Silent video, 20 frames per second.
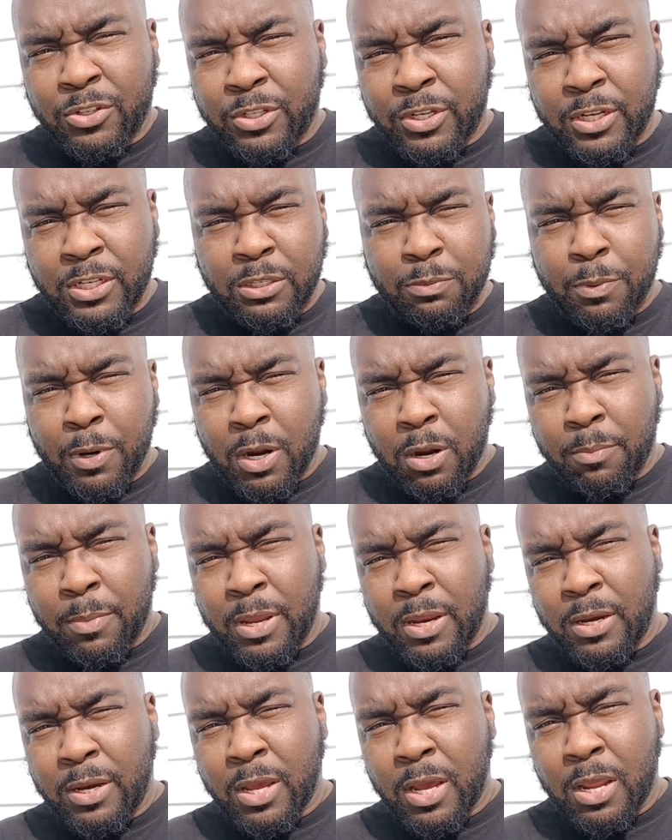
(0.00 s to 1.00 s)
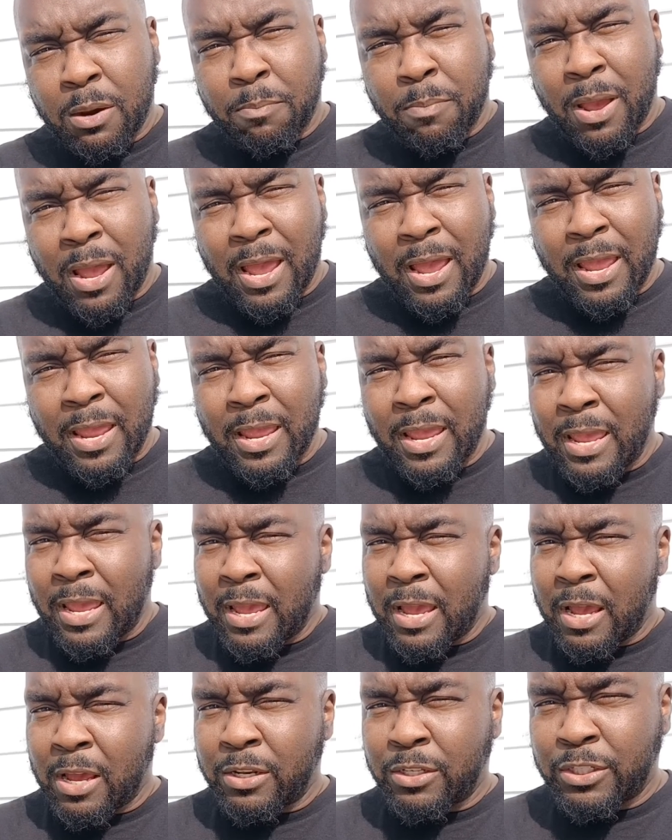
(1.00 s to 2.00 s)
experiment done by
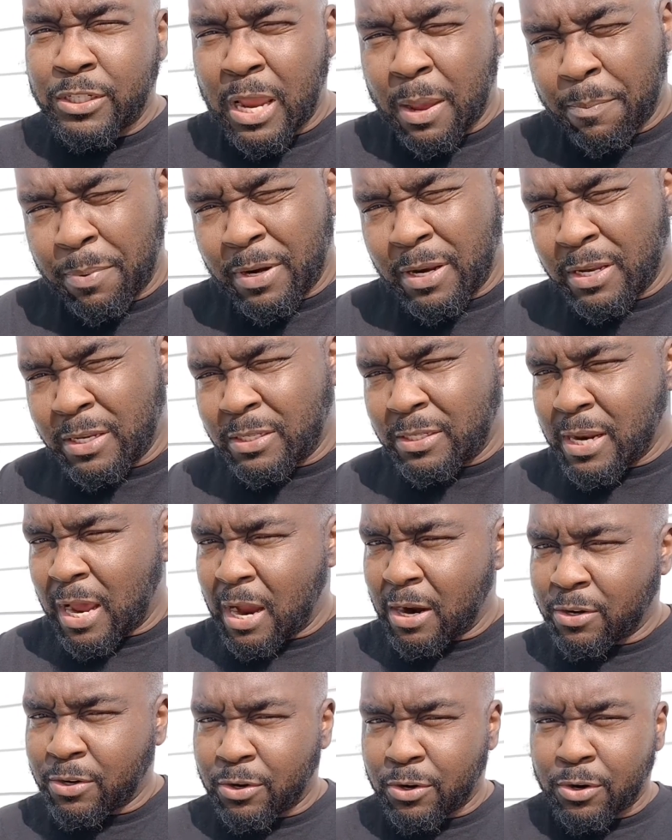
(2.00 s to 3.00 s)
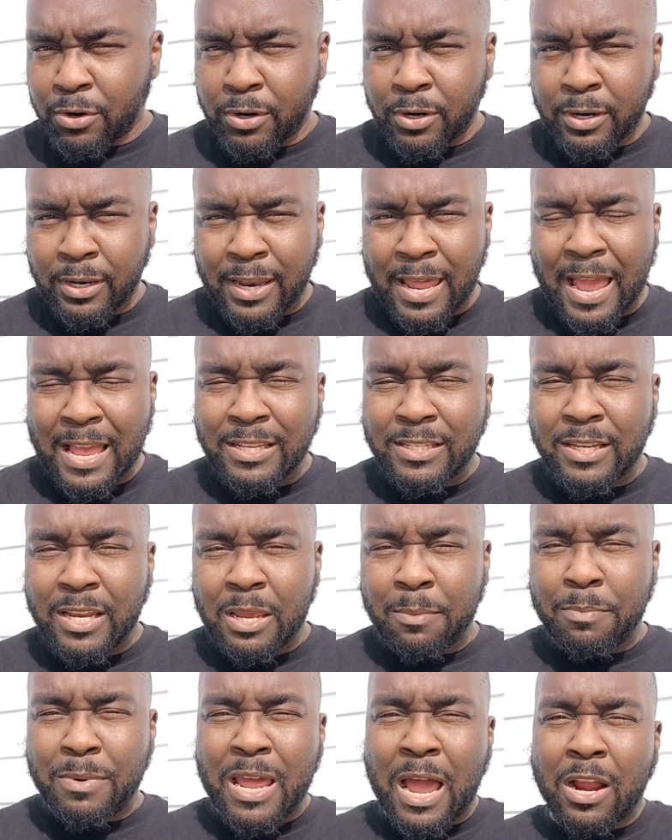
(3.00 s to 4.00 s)
a Japanese doctor, last
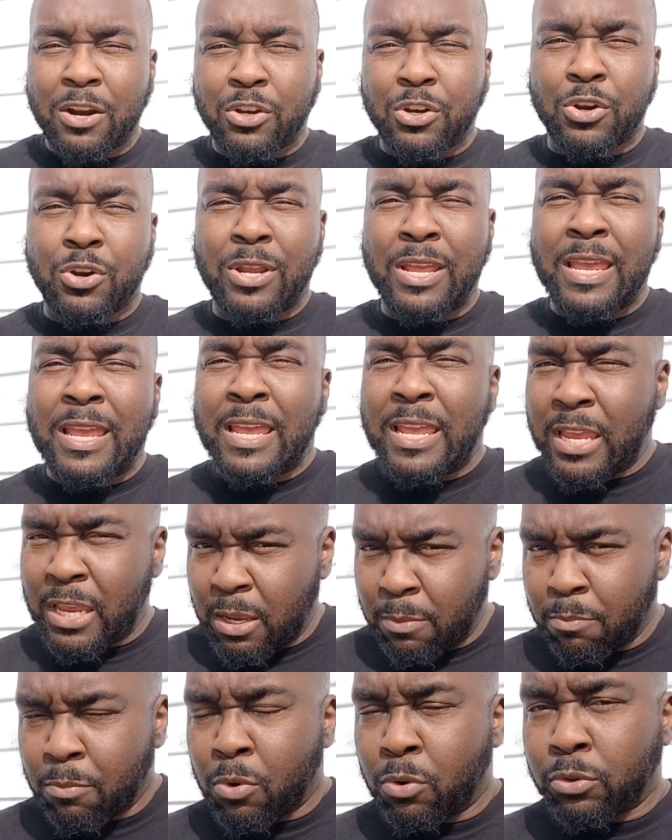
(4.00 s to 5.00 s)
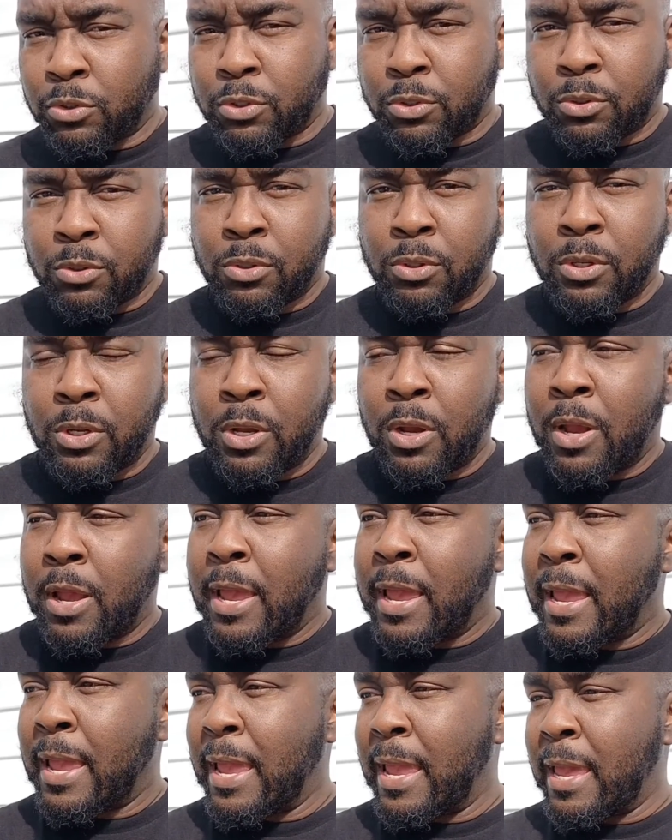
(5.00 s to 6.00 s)
name Dr. Emoto,
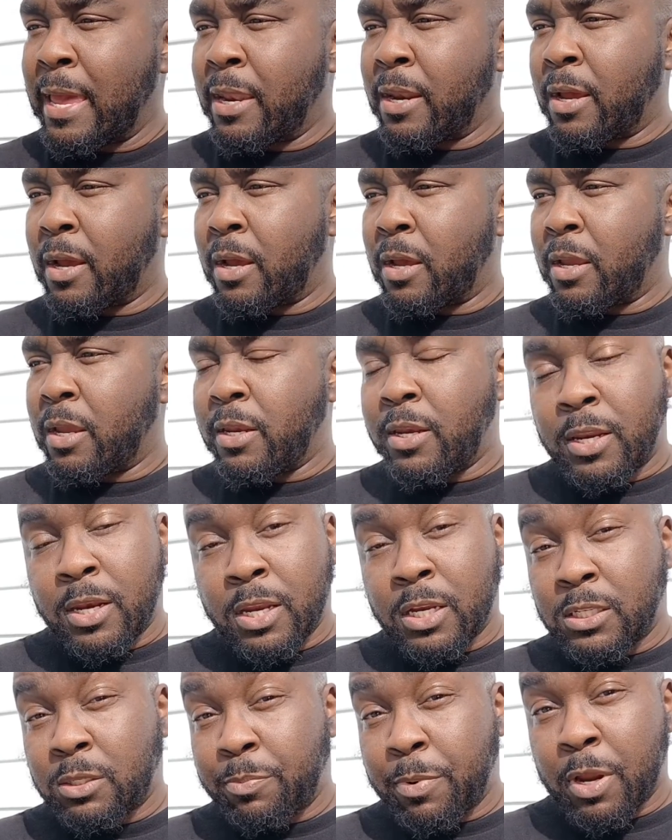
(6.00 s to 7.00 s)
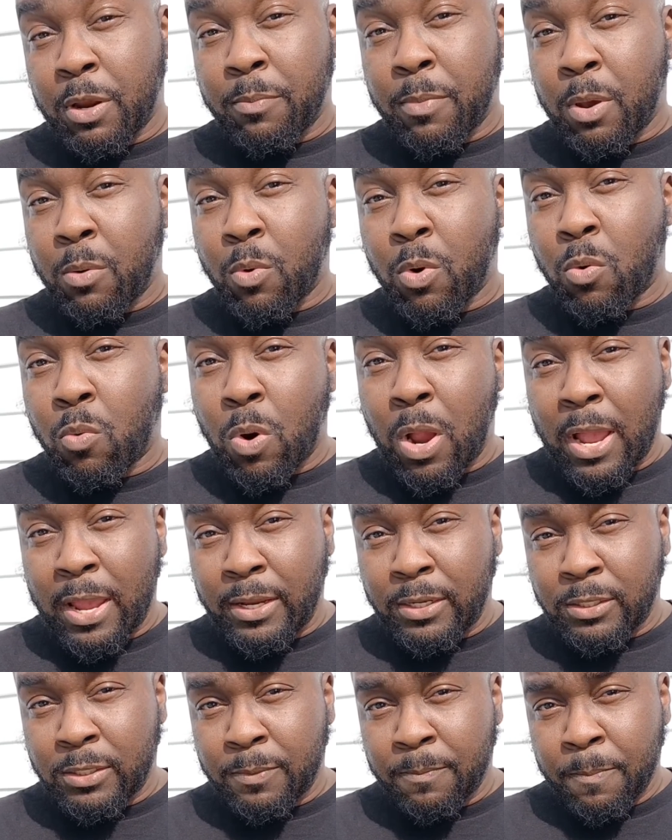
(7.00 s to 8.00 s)
and he did an experiment with
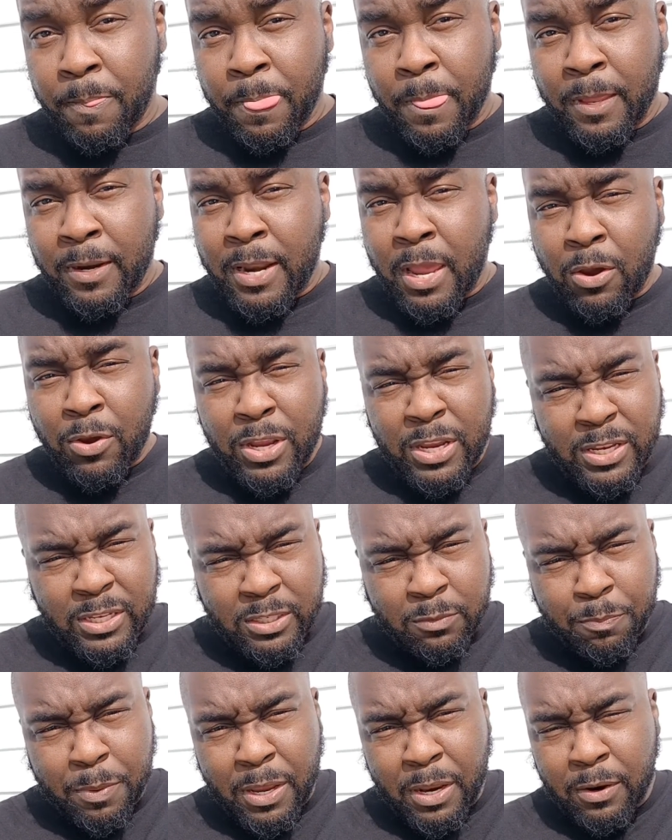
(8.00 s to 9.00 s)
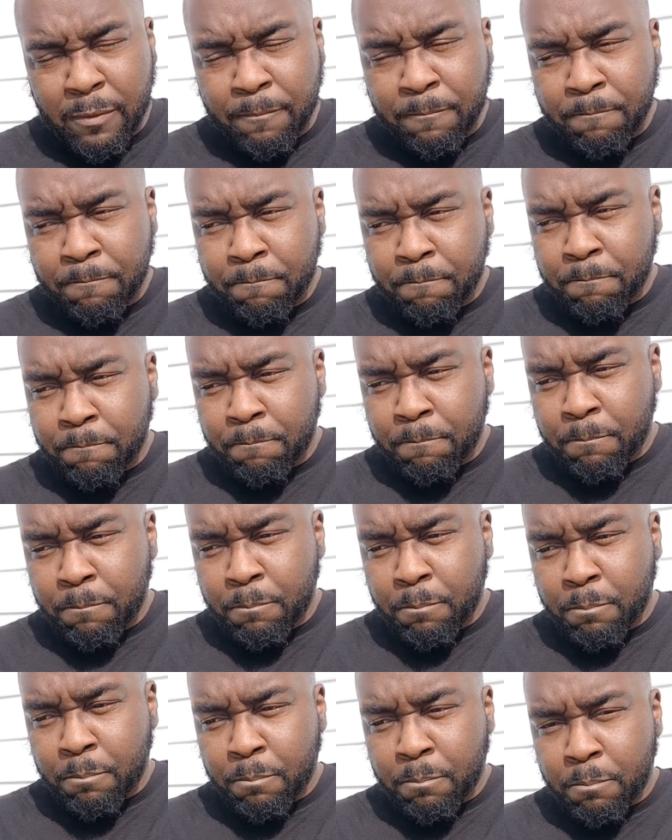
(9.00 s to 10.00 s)
rice. Now he spent,
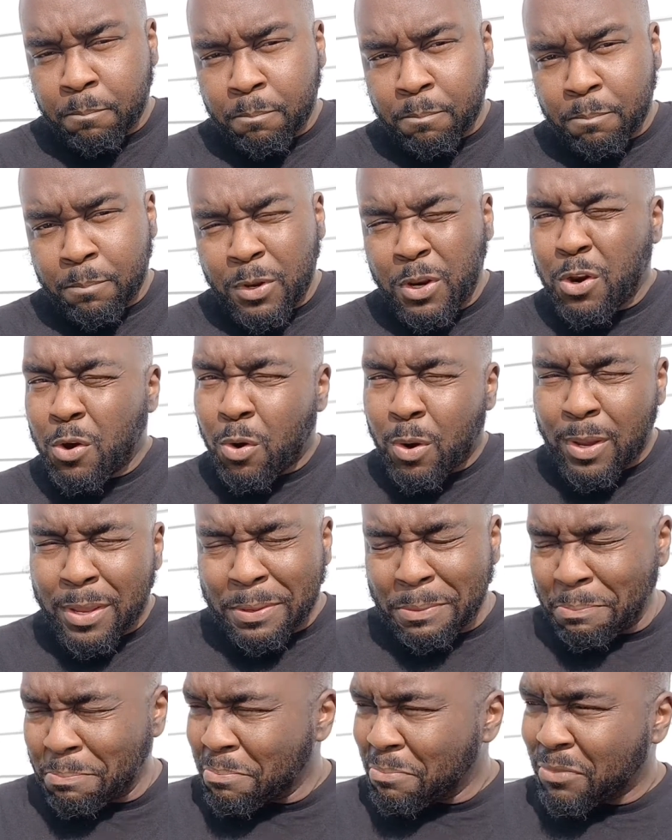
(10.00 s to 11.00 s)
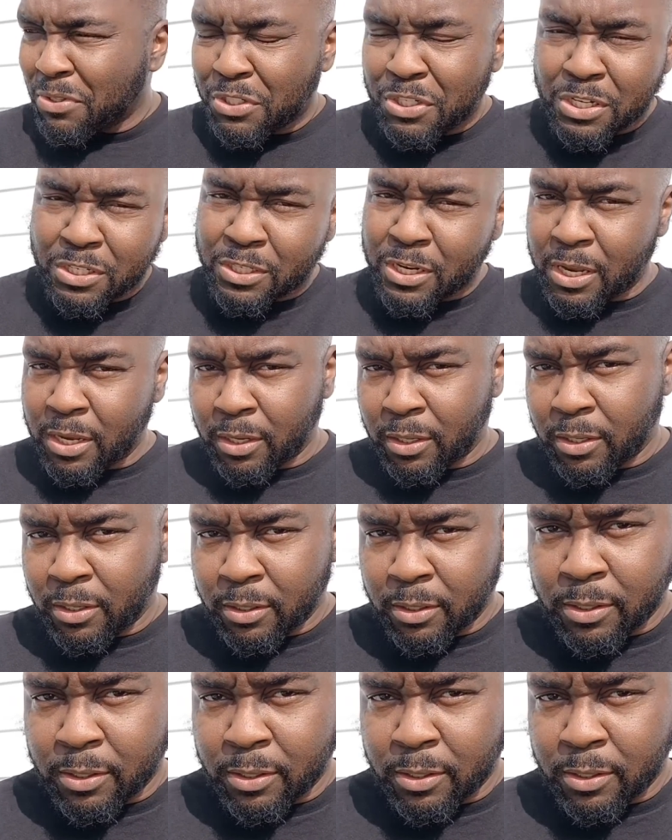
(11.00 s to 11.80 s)
you know what? Just take a look.